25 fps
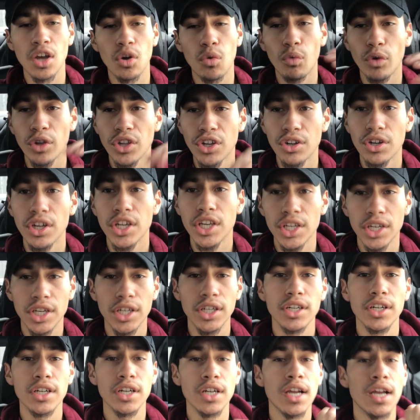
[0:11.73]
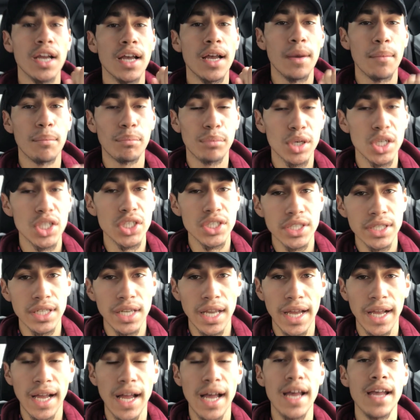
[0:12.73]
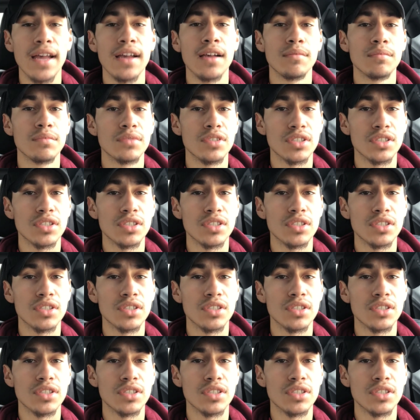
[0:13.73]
when you're a younger person like I am.